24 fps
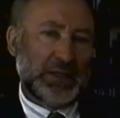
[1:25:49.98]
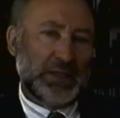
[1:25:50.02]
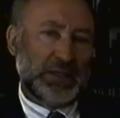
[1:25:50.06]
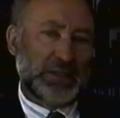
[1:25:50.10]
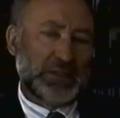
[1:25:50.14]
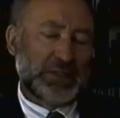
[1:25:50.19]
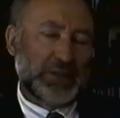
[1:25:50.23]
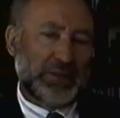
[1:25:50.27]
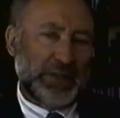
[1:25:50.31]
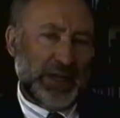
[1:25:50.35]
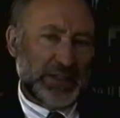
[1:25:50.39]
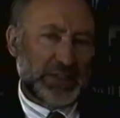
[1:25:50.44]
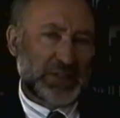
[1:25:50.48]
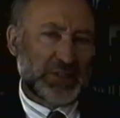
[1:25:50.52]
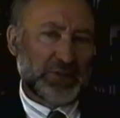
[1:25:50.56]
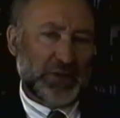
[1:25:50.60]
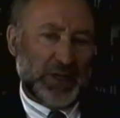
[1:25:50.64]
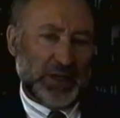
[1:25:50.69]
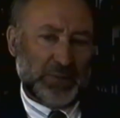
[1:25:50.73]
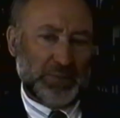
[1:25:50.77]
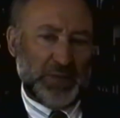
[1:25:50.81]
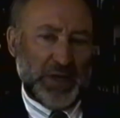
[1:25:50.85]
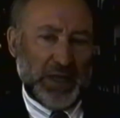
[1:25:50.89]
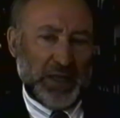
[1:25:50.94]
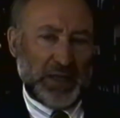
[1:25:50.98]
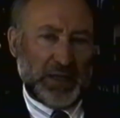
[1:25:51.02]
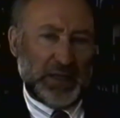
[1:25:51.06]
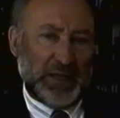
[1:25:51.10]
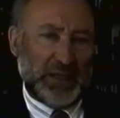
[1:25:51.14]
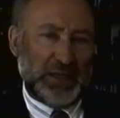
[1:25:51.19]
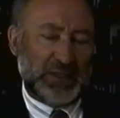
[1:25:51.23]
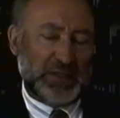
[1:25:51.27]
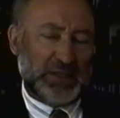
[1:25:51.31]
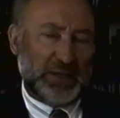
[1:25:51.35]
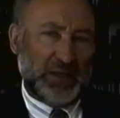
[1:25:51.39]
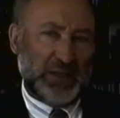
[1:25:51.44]
So that struck me
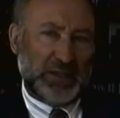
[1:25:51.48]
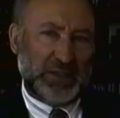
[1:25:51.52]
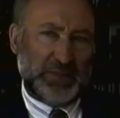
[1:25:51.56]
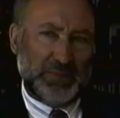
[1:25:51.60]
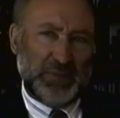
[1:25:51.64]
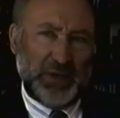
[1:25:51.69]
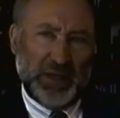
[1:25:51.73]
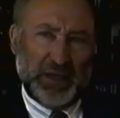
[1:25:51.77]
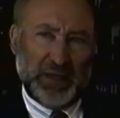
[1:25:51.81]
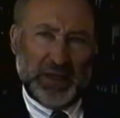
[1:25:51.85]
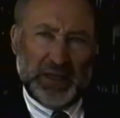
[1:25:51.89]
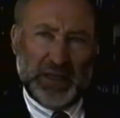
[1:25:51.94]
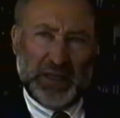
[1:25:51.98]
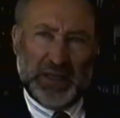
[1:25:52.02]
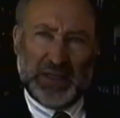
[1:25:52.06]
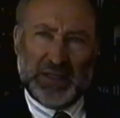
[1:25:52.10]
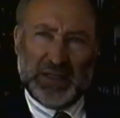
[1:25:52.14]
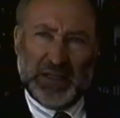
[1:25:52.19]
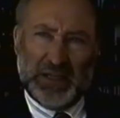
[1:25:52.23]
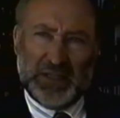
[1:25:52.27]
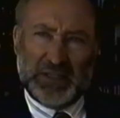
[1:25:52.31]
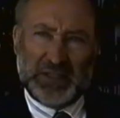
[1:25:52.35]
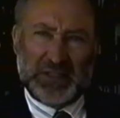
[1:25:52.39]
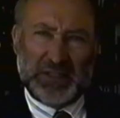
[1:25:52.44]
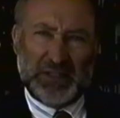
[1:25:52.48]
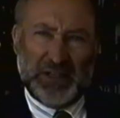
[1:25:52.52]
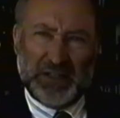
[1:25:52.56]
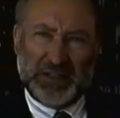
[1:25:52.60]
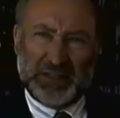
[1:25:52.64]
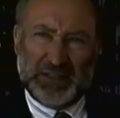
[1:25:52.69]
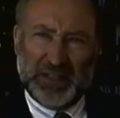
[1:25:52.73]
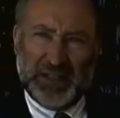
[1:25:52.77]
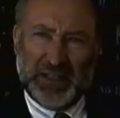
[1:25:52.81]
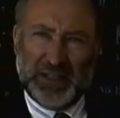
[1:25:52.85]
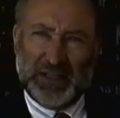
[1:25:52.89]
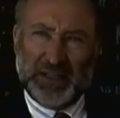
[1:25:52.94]
as being a
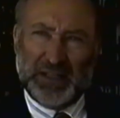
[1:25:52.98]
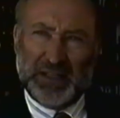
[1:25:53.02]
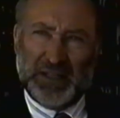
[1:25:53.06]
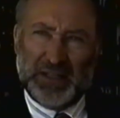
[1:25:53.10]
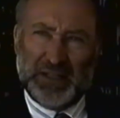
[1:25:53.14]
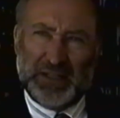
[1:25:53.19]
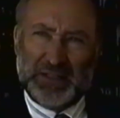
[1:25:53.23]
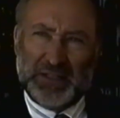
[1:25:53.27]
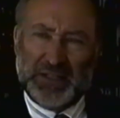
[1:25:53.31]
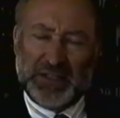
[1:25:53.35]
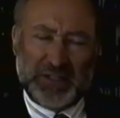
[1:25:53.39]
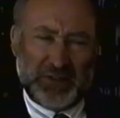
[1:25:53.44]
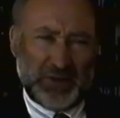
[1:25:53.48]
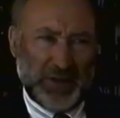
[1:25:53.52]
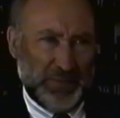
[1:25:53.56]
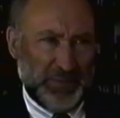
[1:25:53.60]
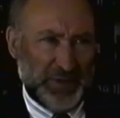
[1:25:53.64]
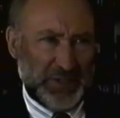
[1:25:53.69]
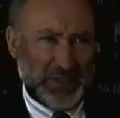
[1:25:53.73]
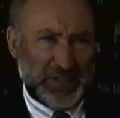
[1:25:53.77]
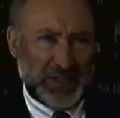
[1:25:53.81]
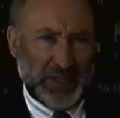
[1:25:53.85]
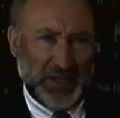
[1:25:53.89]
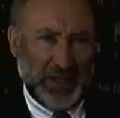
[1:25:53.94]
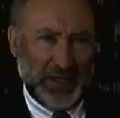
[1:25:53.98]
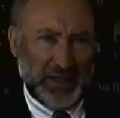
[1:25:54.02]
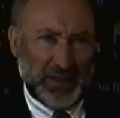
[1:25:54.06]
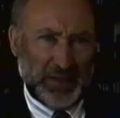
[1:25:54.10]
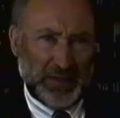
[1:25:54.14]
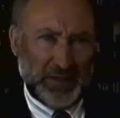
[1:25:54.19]
startling discrepancy.